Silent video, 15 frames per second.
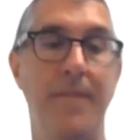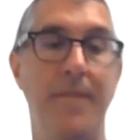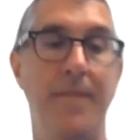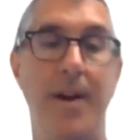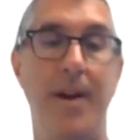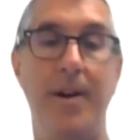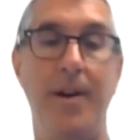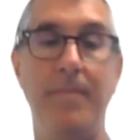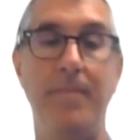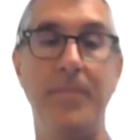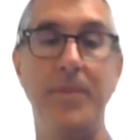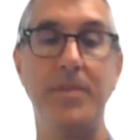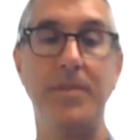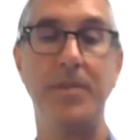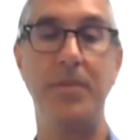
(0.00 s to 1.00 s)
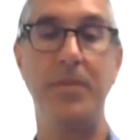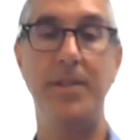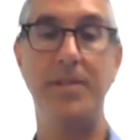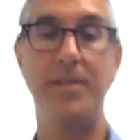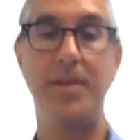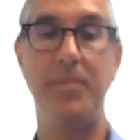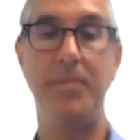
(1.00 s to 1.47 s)
Um, so
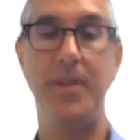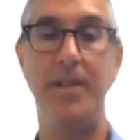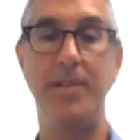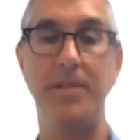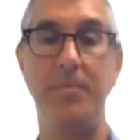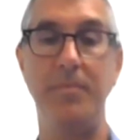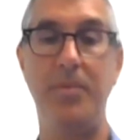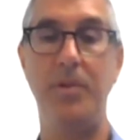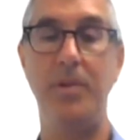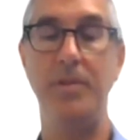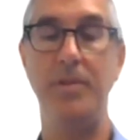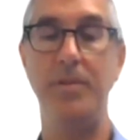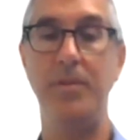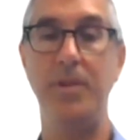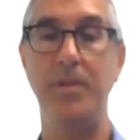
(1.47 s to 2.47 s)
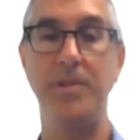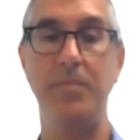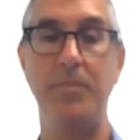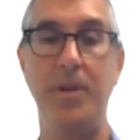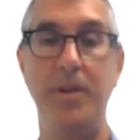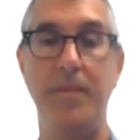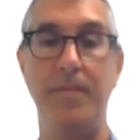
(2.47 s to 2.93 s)
that's something that's important to us.
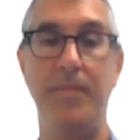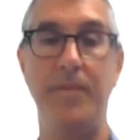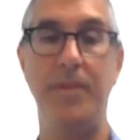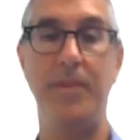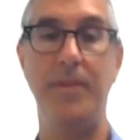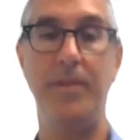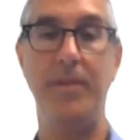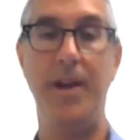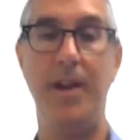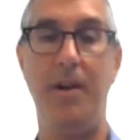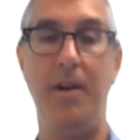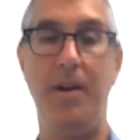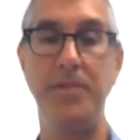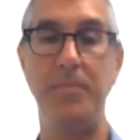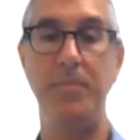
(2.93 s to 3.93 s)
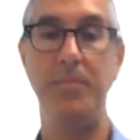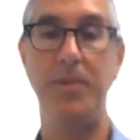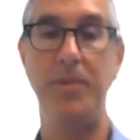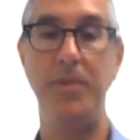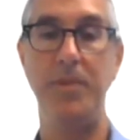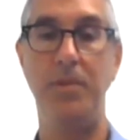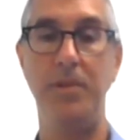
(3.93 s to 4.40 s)
But you know, that ultimate
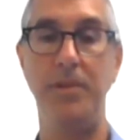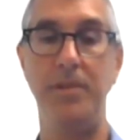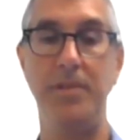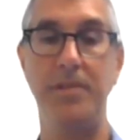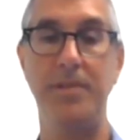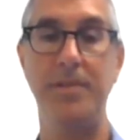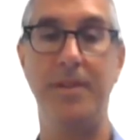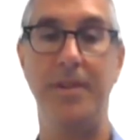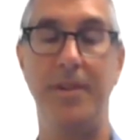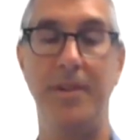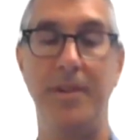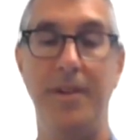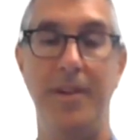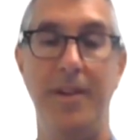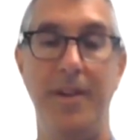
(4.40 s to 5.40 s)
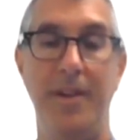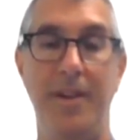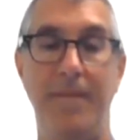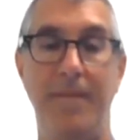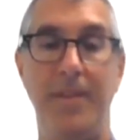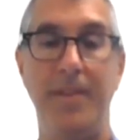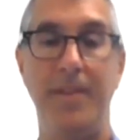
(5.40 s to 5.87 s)
goal is,
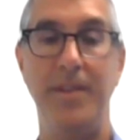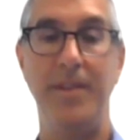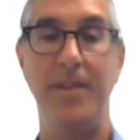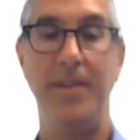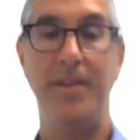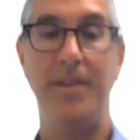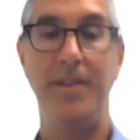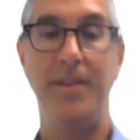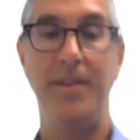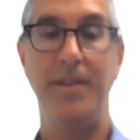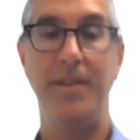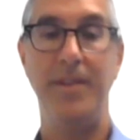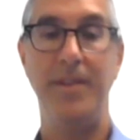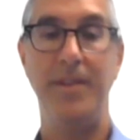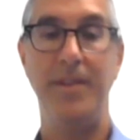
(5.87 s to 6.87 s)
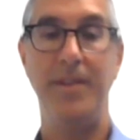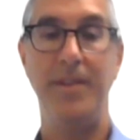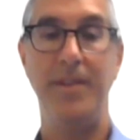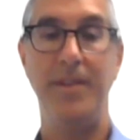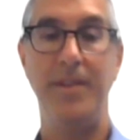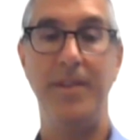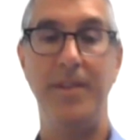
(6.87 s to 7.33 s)
you know,
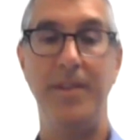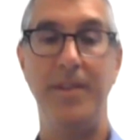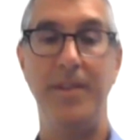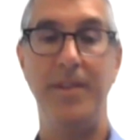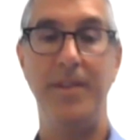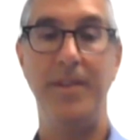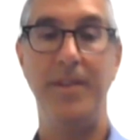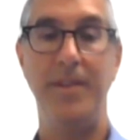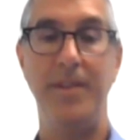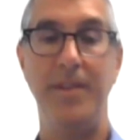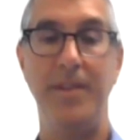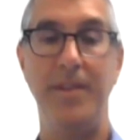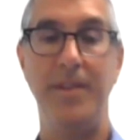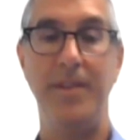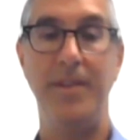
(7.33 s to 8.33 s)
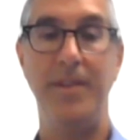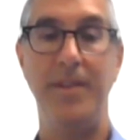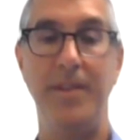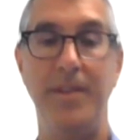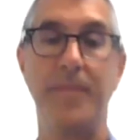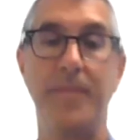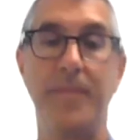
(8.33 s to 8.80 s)
six hours.
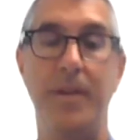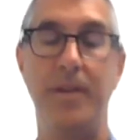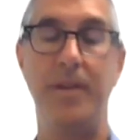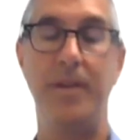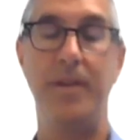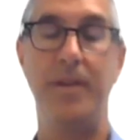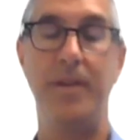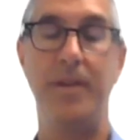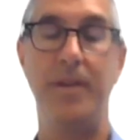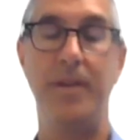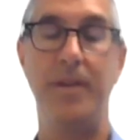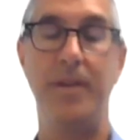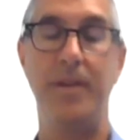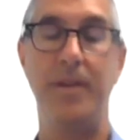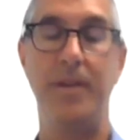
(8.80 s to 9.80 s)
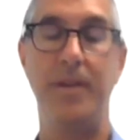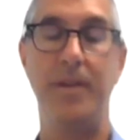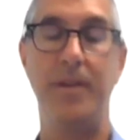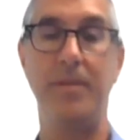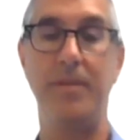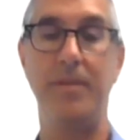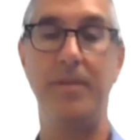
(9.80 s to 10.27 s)
Um, you know, I think
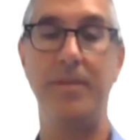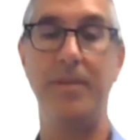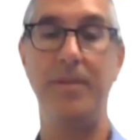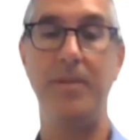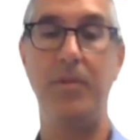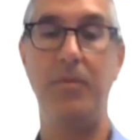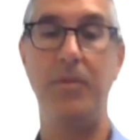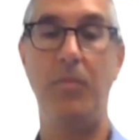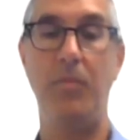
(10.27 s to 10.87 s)
you know we